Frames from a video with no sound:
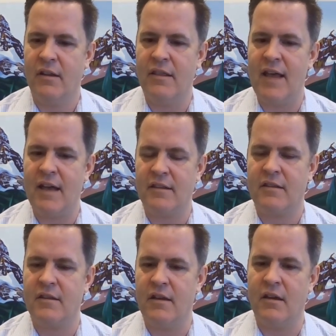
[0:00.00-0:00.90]

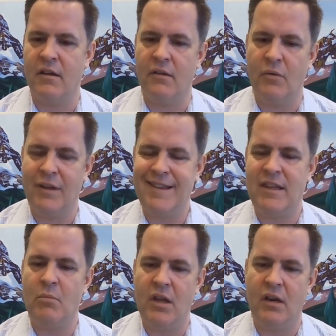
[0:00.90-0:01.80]
that's really the
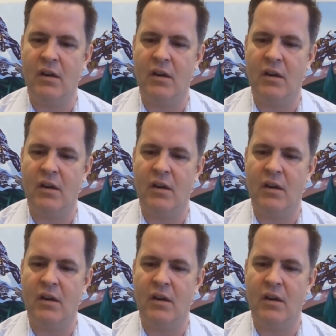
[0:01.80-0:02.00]
immediate